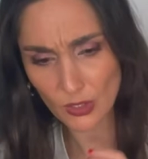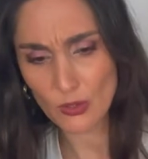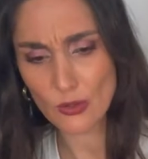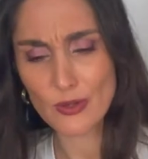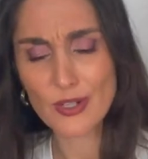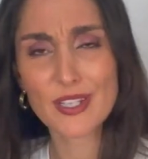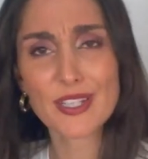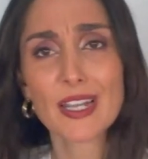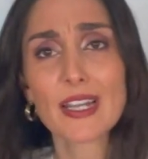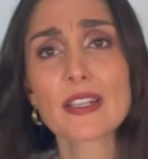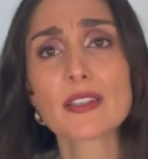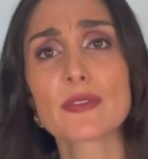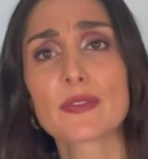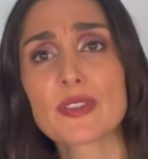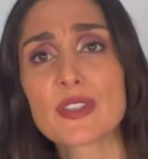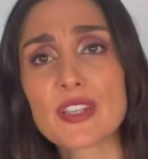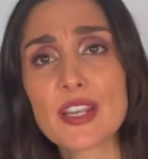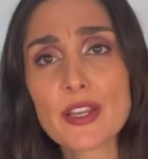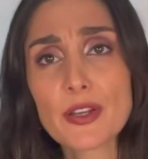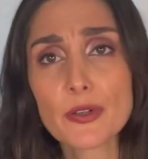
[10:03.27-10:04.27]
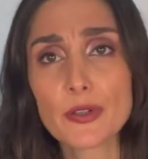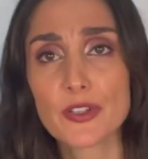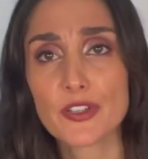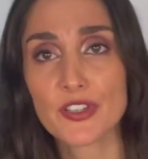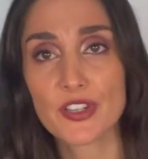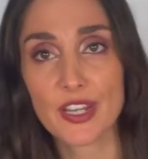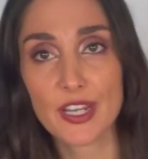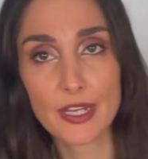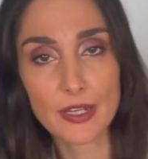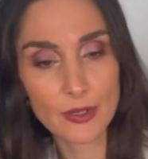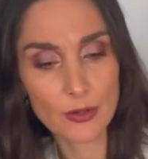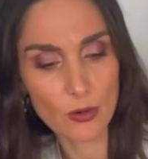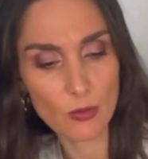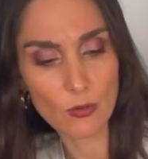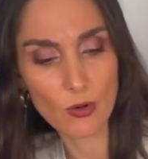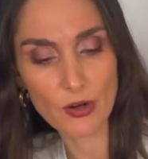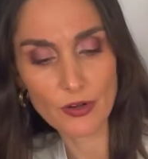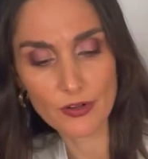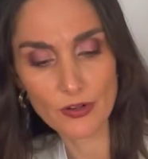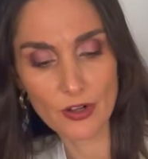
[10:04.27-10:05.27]
or a sense of secrecy or
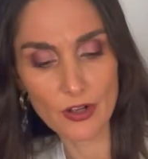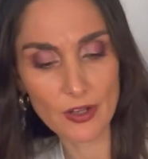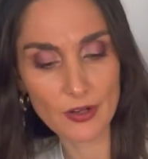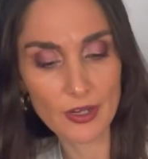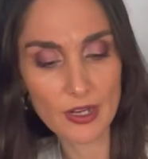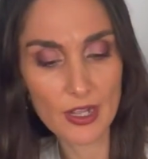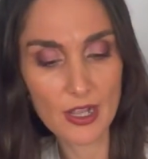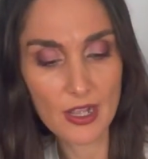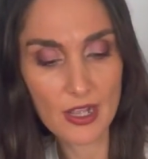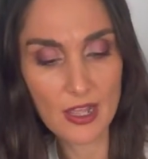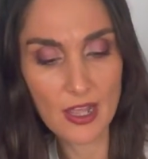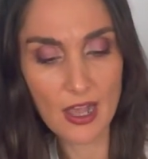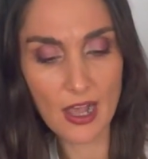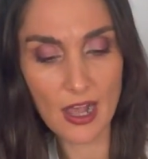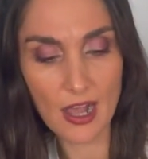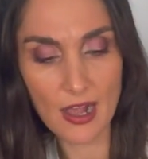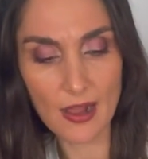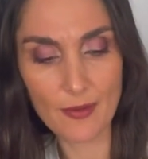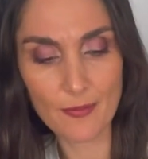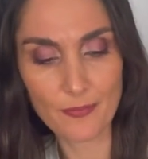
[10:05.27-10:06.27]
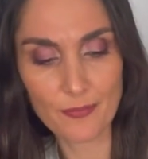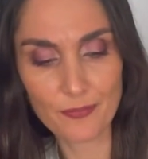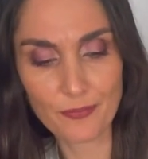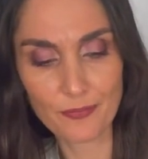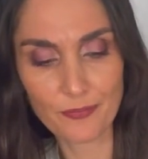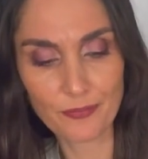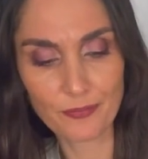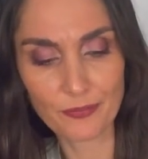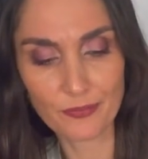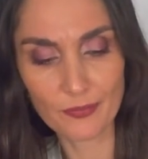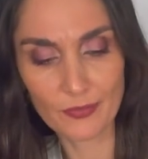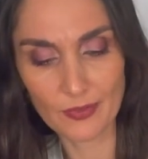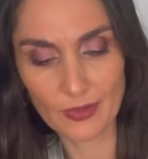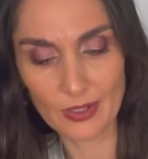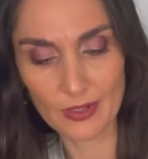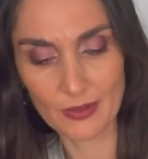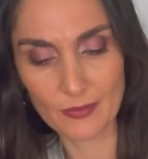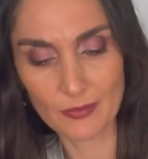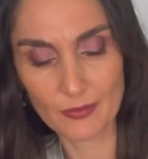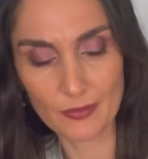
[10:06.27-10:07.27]
whatnot.
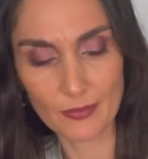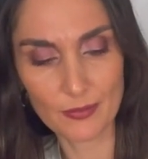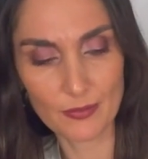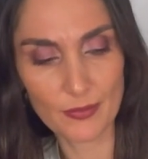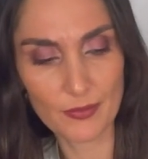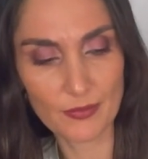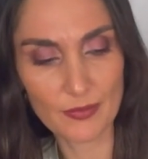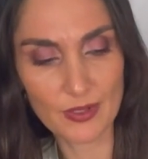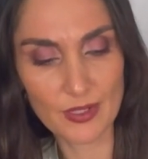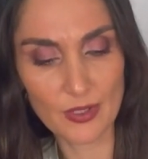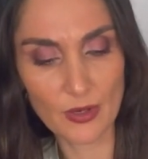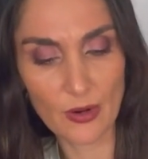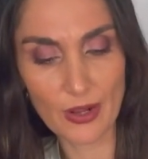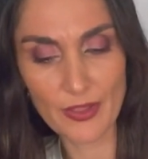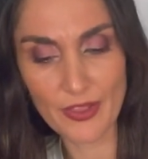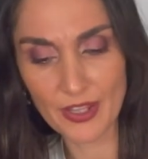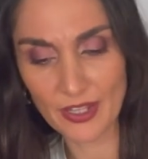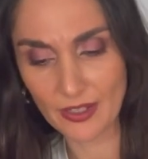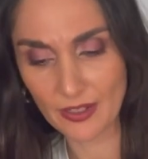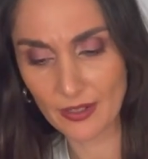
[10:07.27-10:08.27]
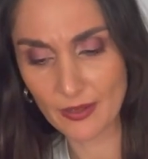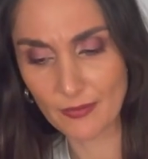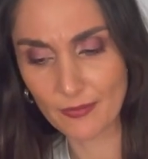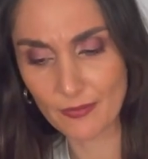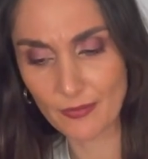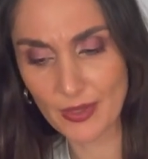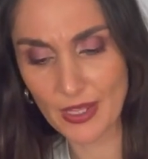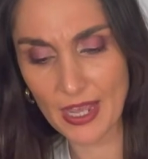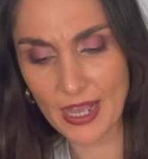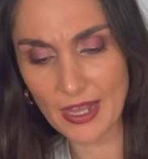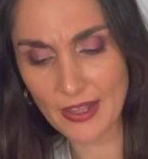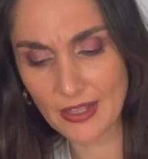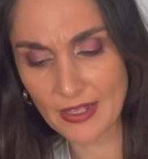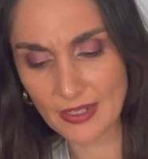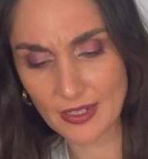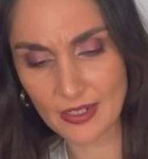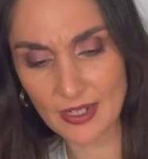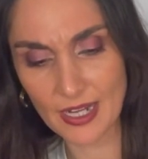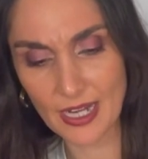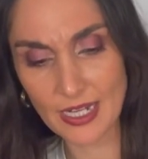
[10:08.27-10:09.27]
So I think there's
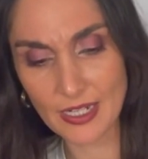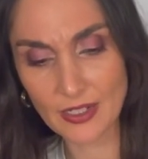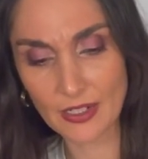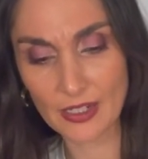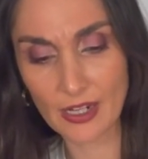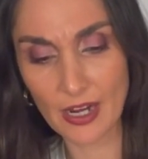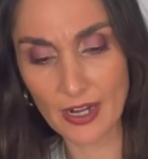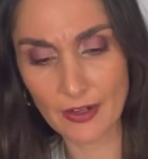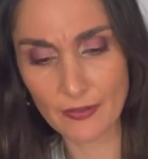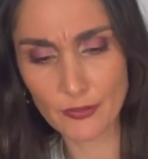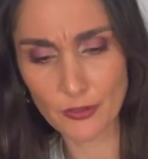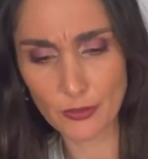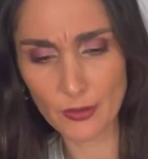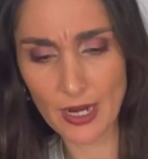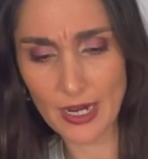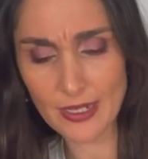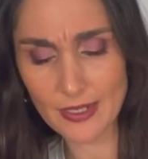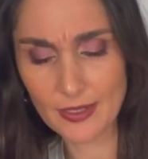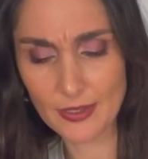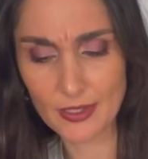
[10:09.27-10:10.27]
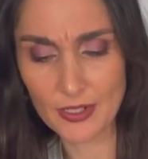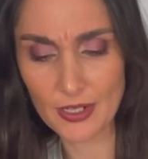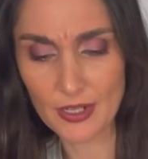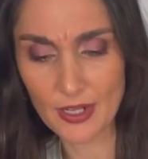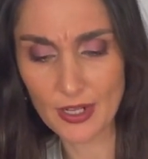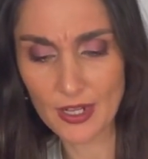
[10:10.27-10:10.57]
a need to kind of trust.